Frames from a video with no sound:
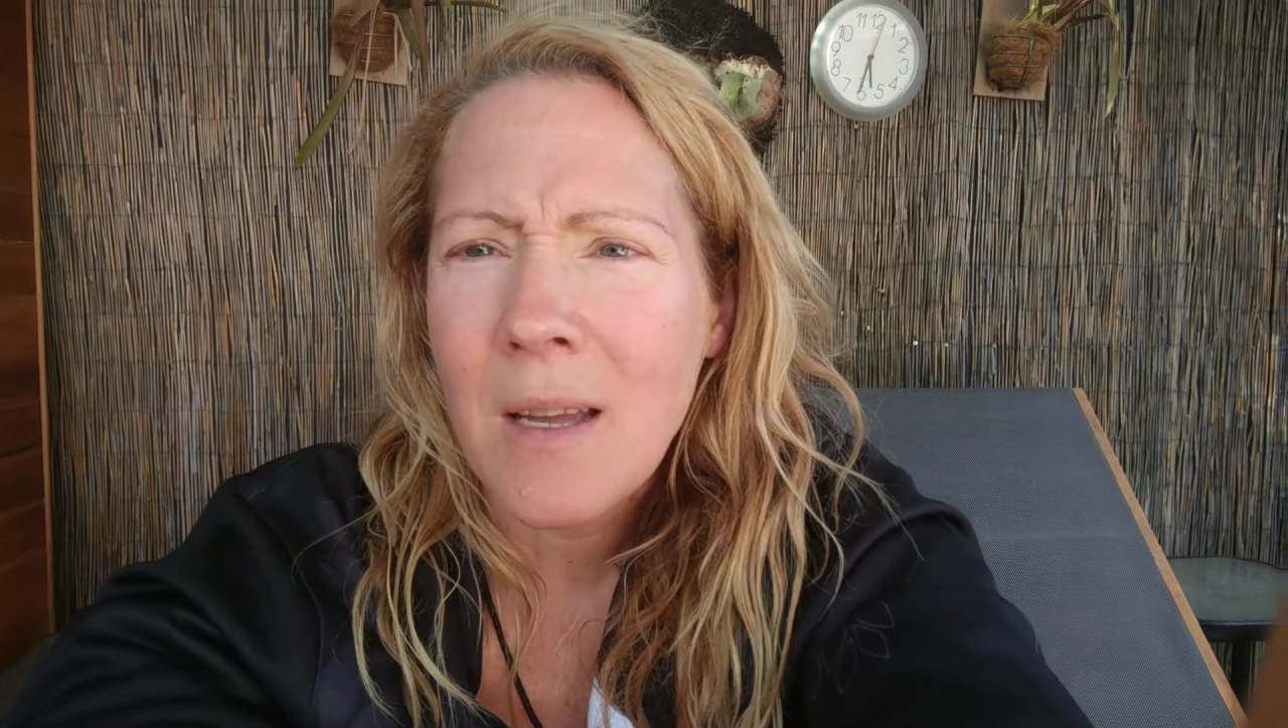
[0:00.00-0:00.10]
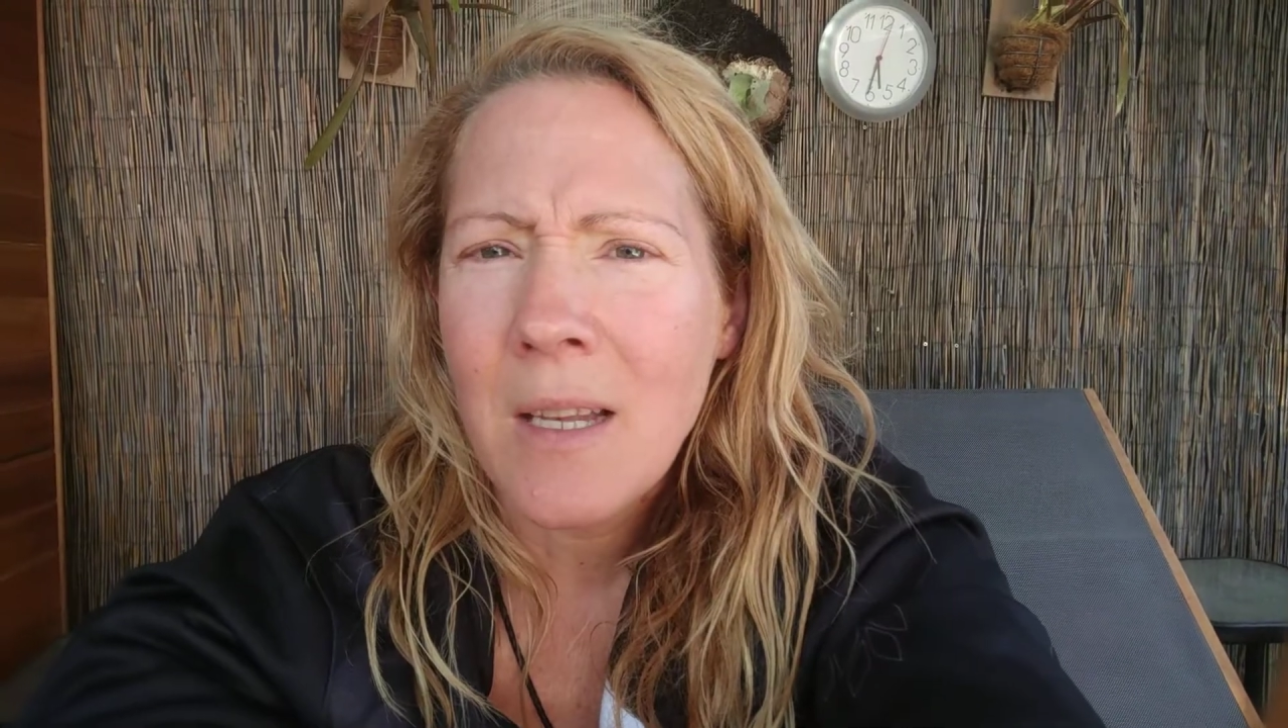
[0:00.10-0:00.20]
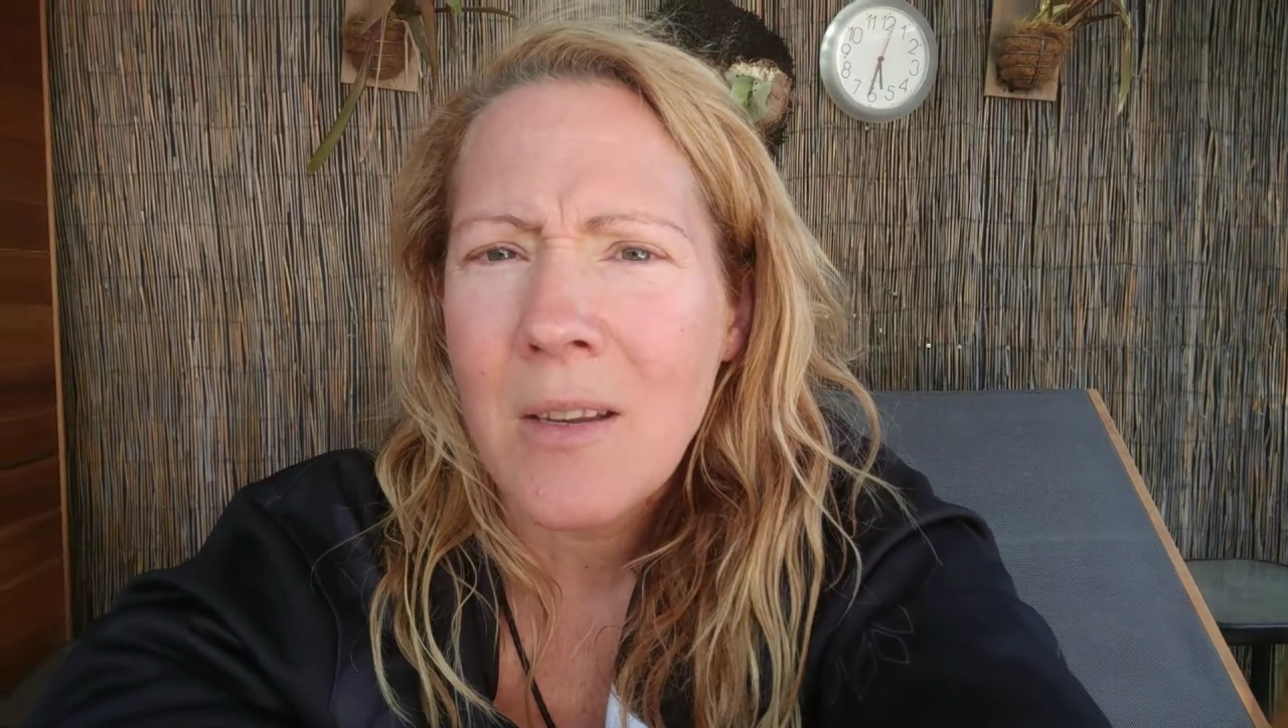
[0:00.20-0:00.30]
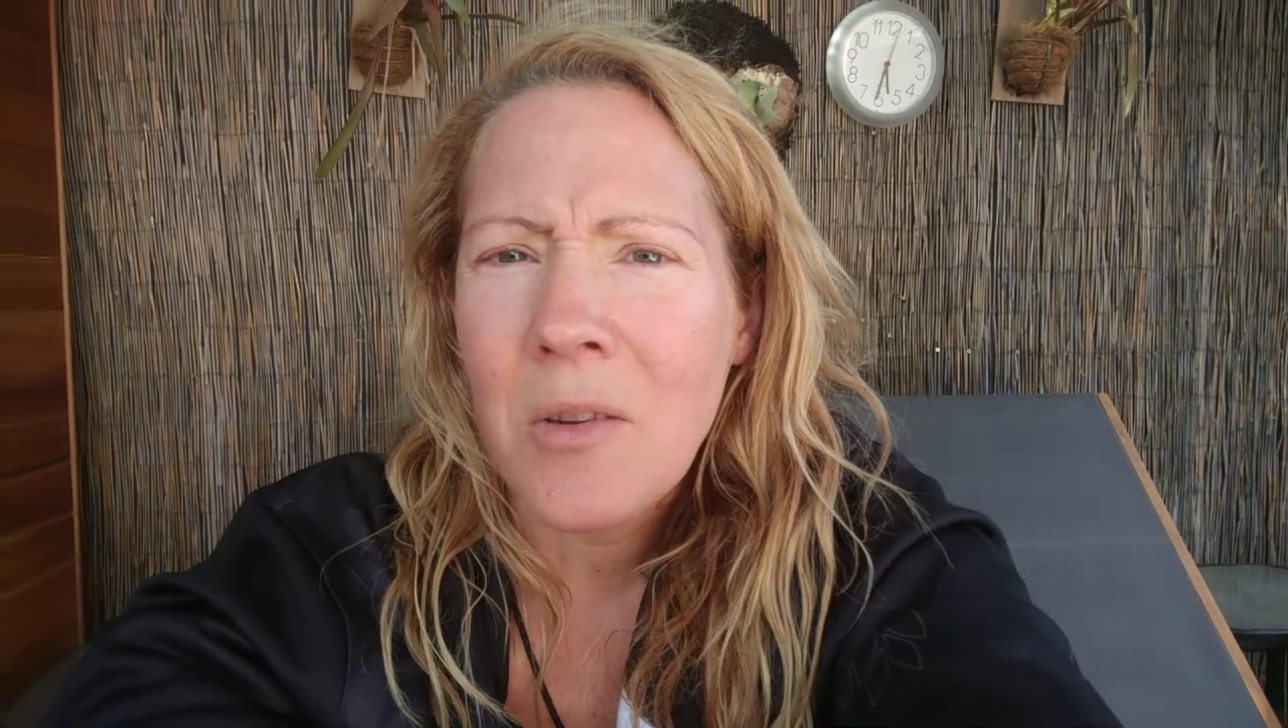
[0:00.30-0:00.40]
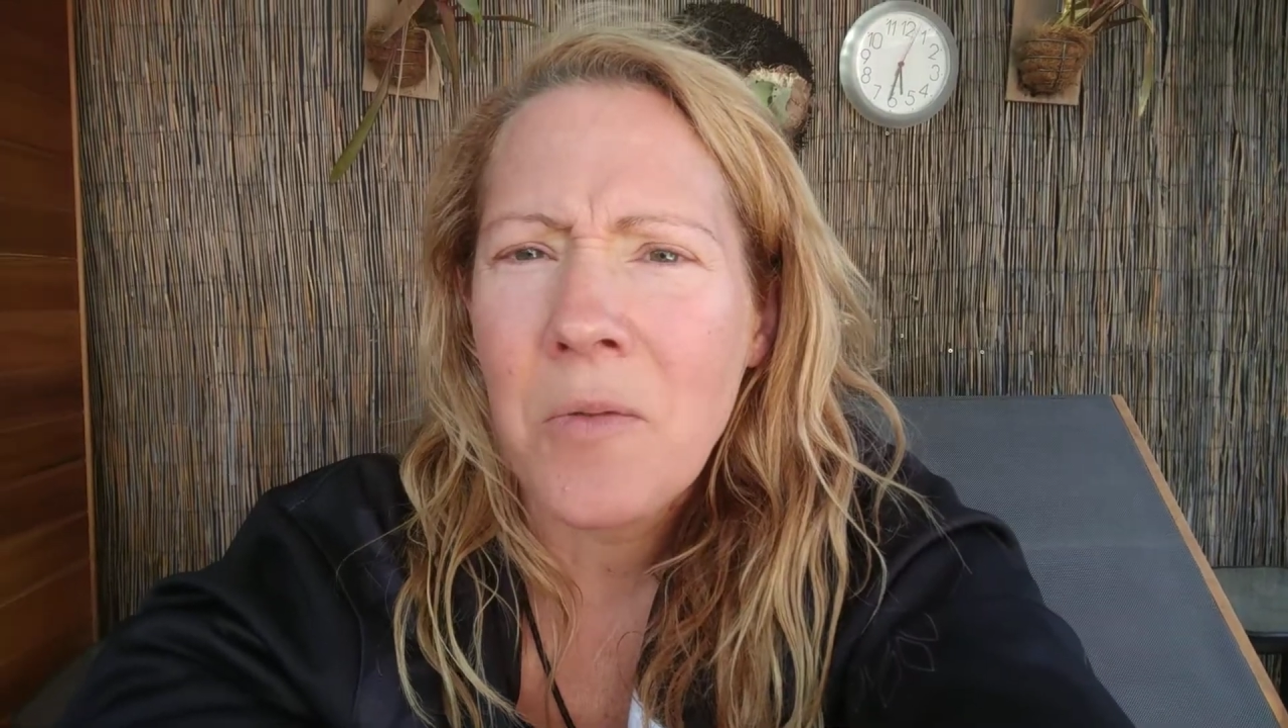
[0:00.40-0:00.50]

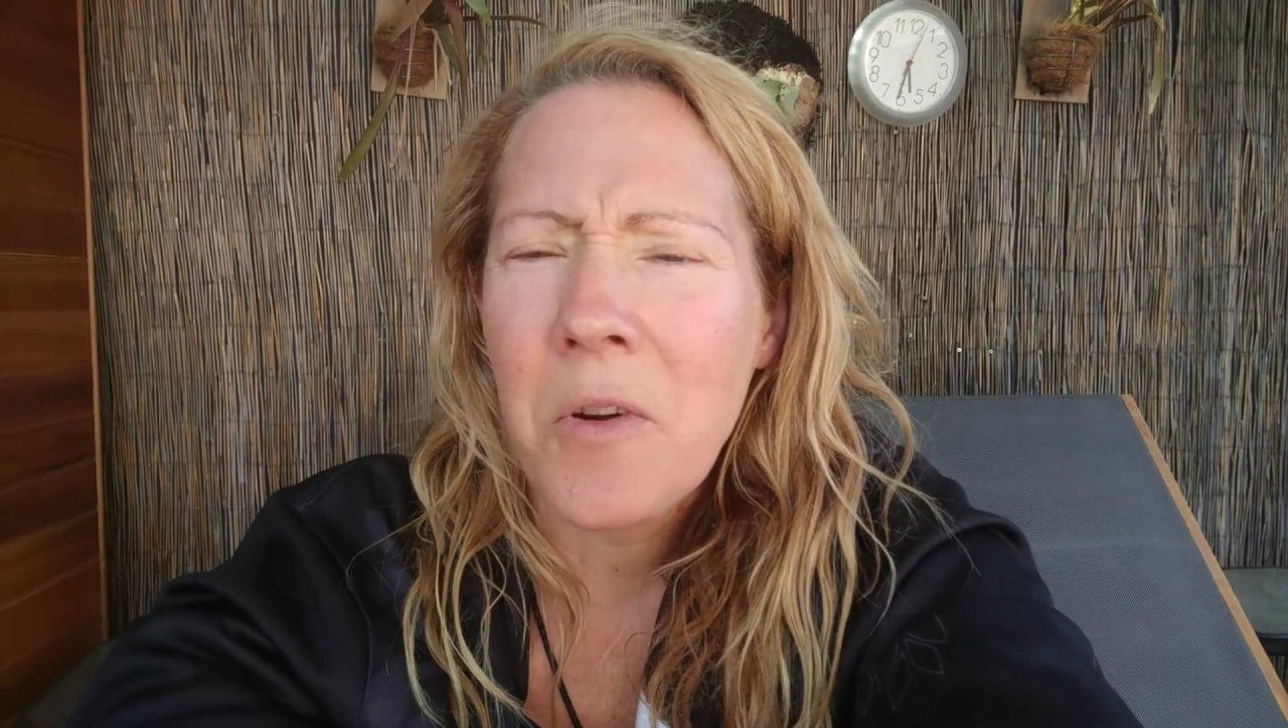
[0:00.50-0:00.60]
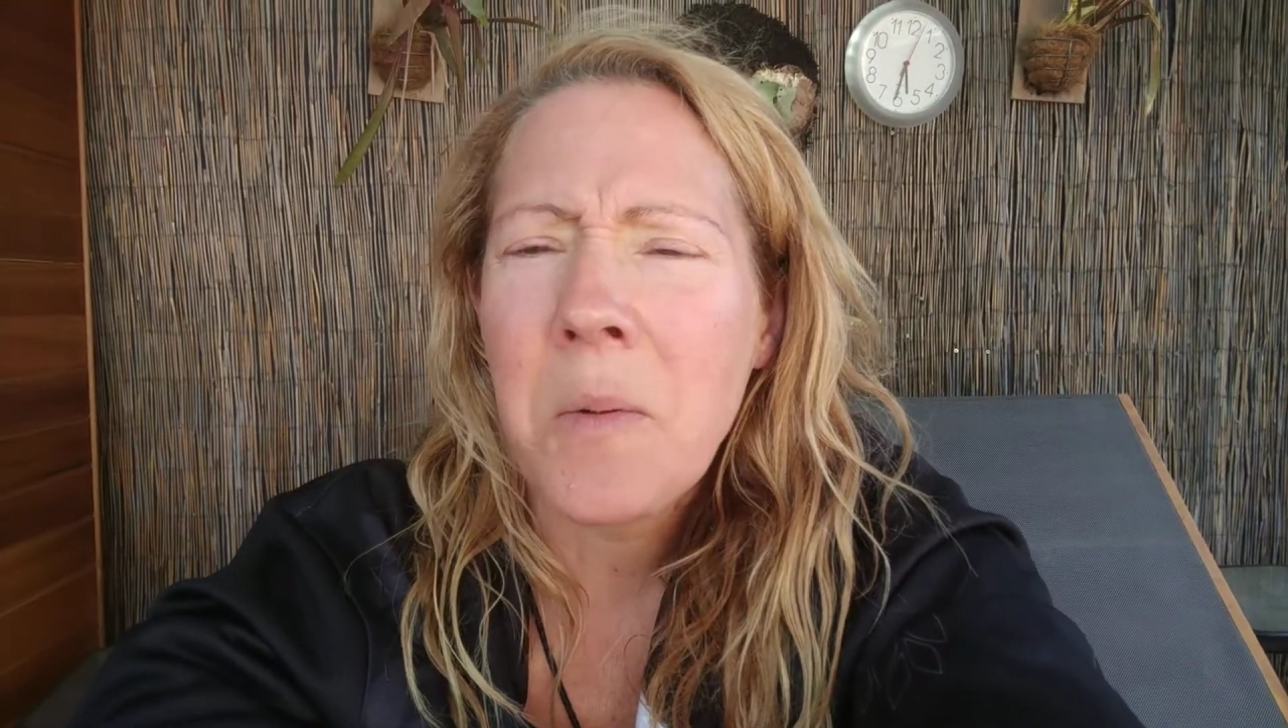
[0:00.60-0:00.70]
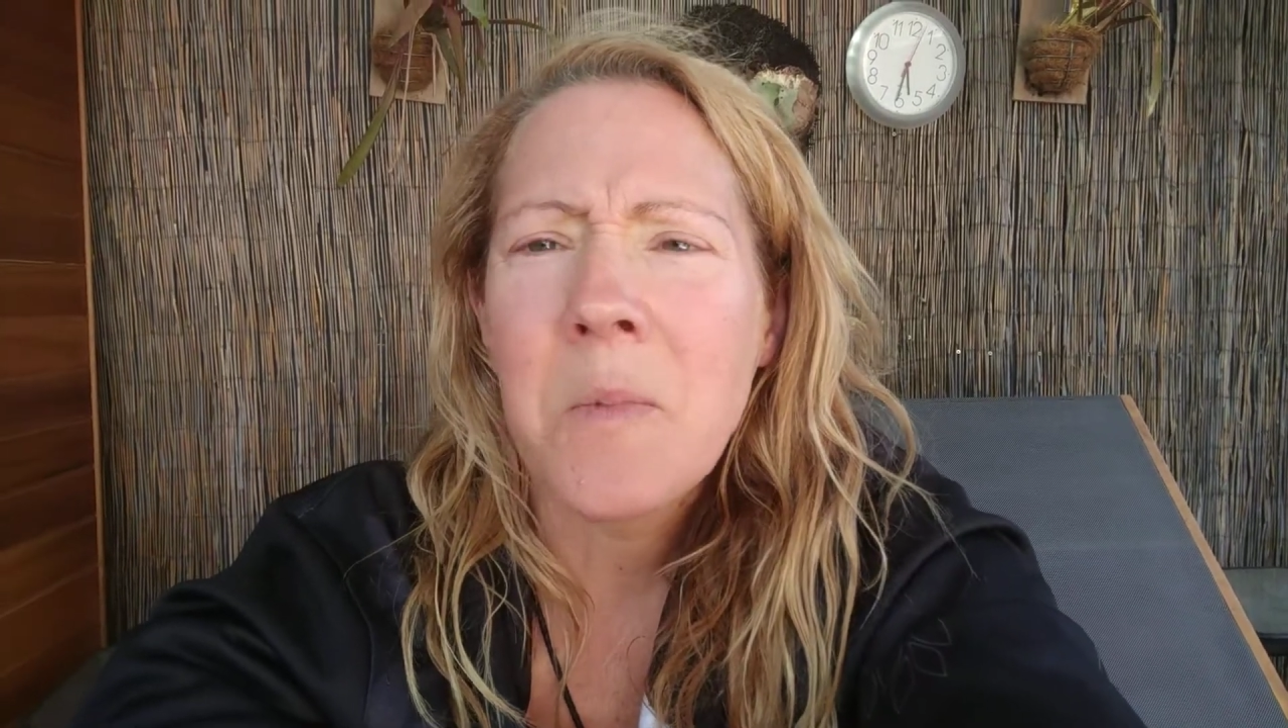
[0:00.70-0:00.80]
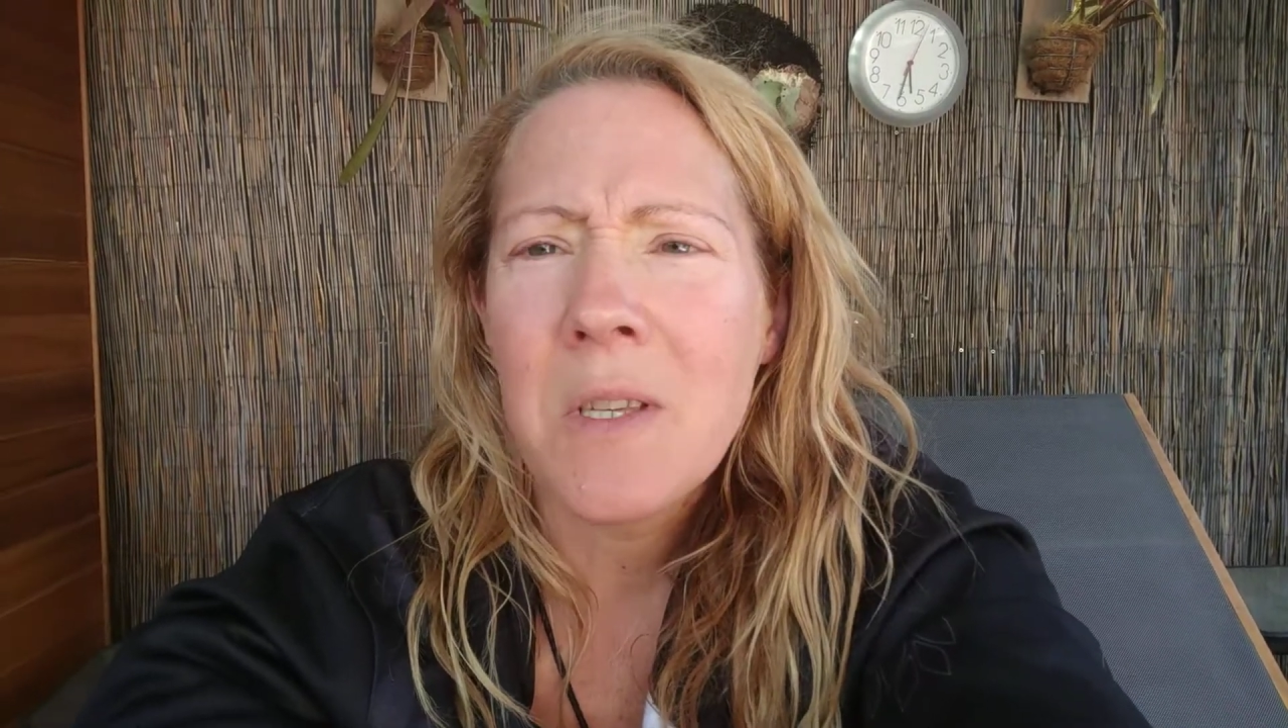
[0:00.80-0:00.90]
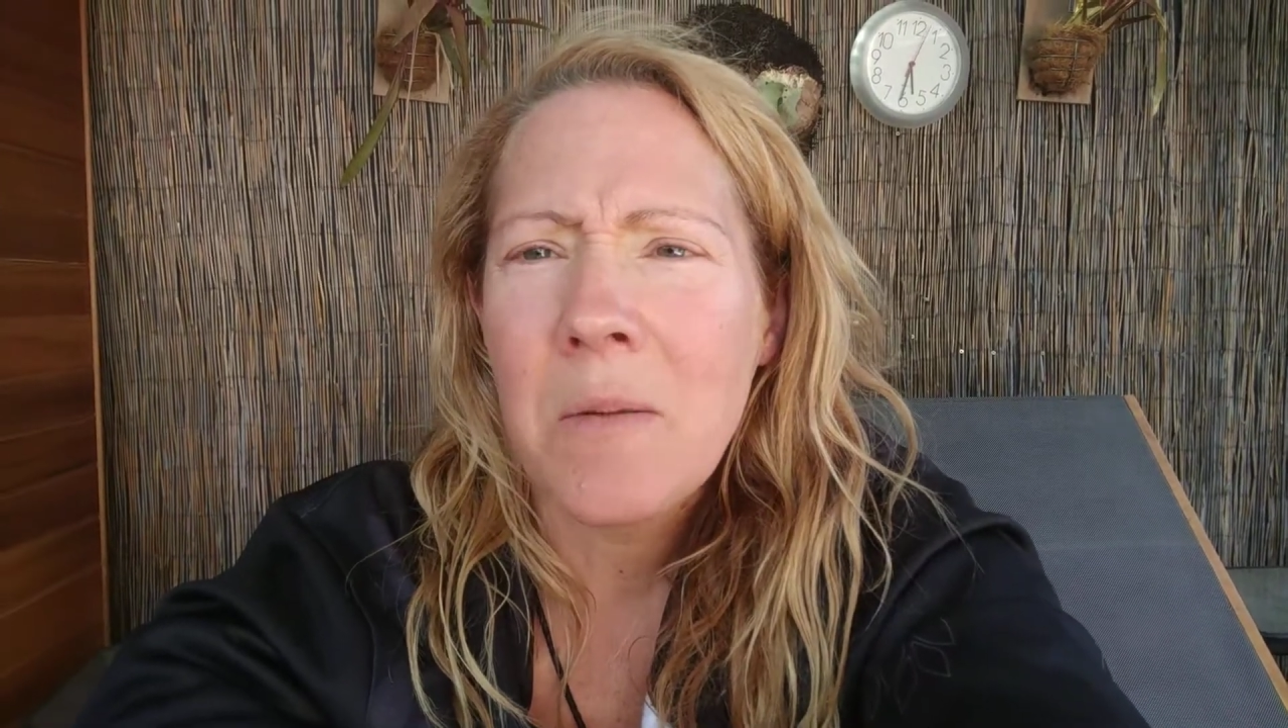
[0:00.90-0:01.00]
and confirms